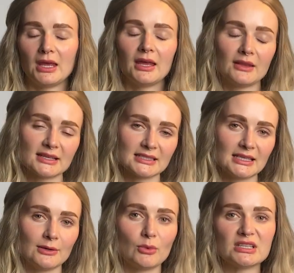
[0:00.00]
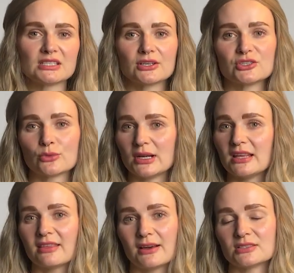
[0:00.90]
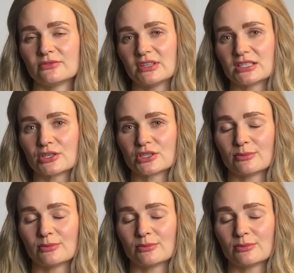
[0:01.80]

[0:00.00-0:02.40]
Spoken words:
And lastly, once you're at 20,000 visitors a